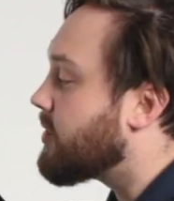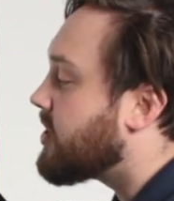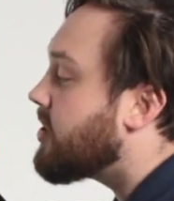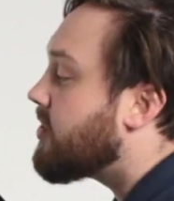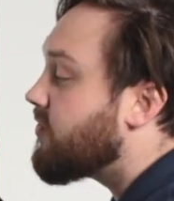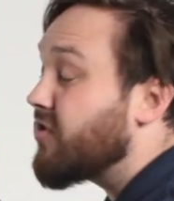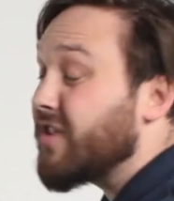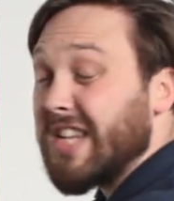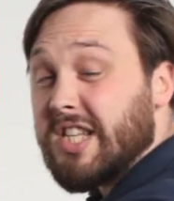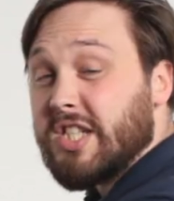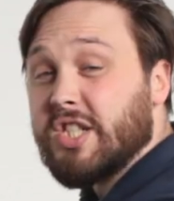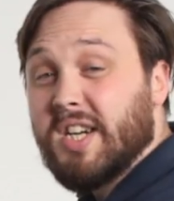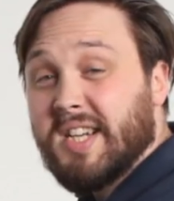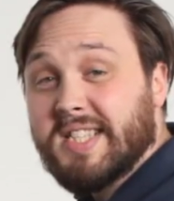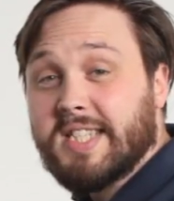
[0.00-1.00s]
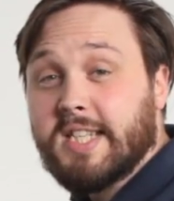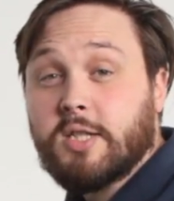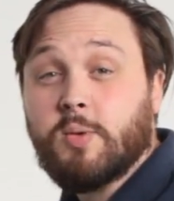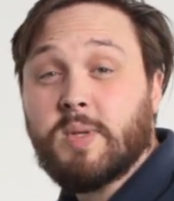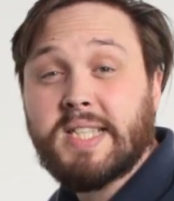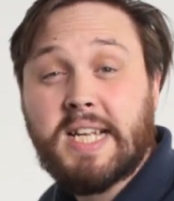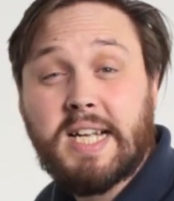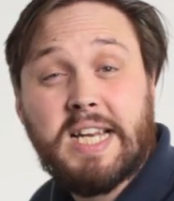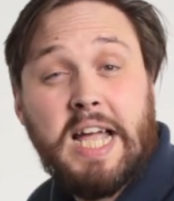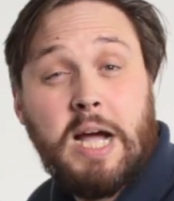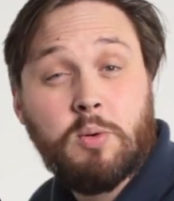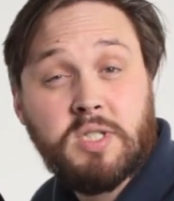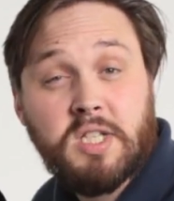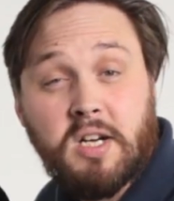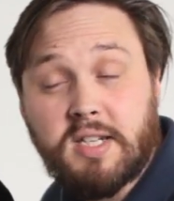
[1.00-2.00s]
so you can really adjust it to exactly
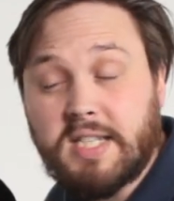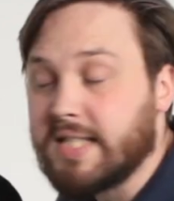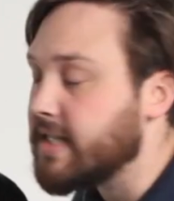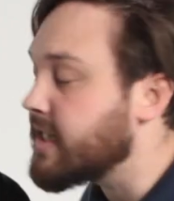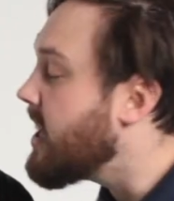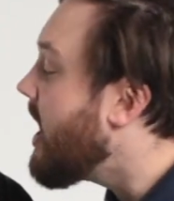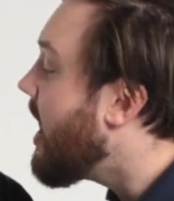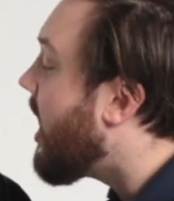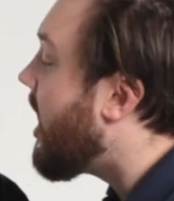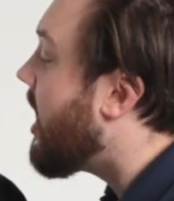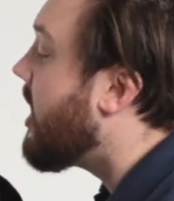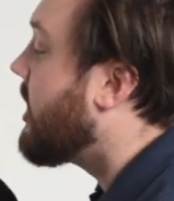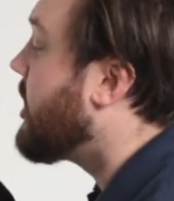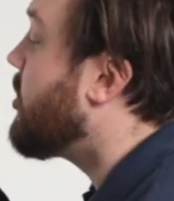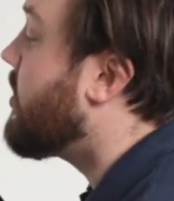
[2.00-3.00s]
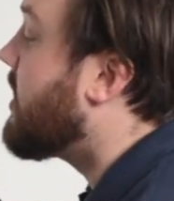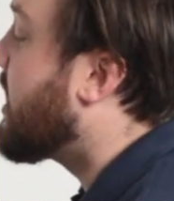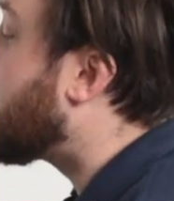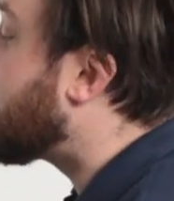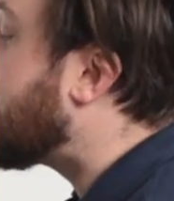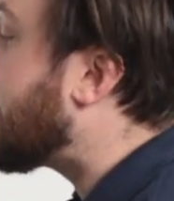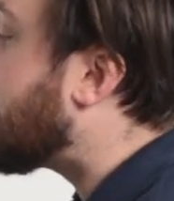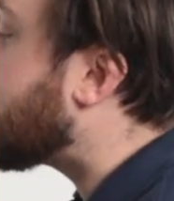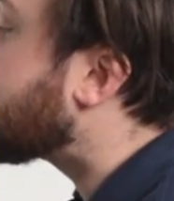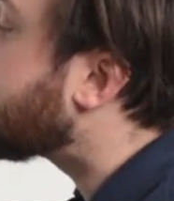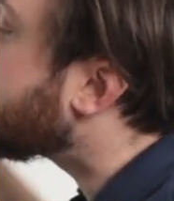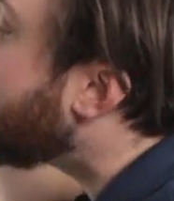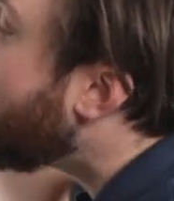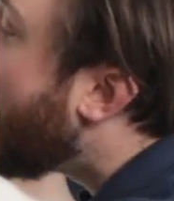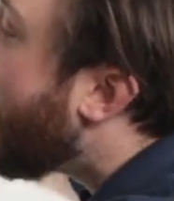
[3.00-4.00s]
how tight you like it.